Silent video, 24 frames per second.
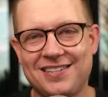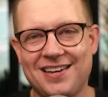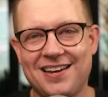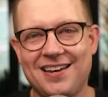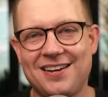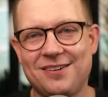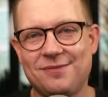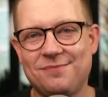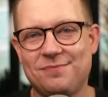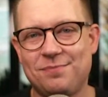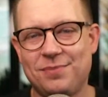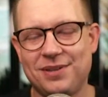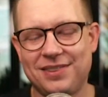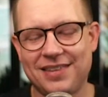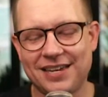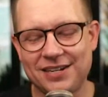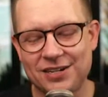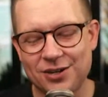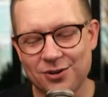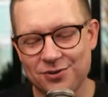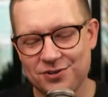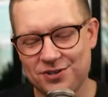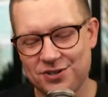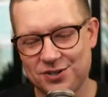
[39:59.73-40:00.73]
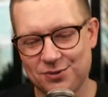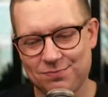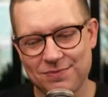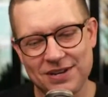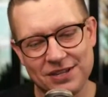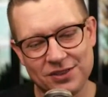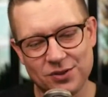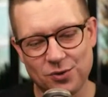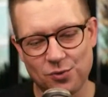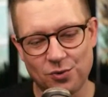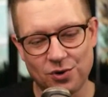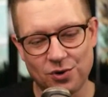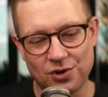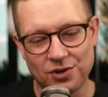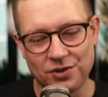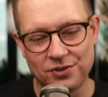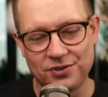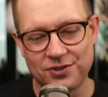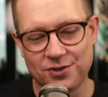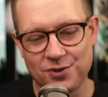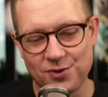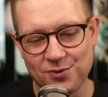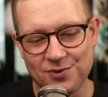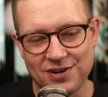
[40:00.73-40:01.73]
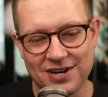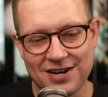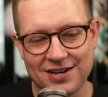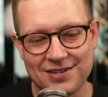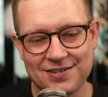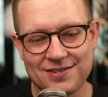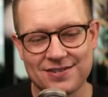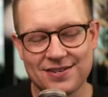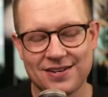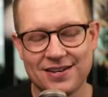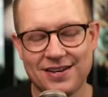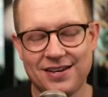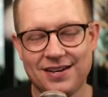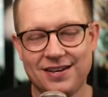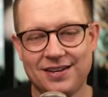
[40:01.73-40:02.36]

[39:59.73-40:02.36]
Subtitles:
of time, but they don't just mean the world to us.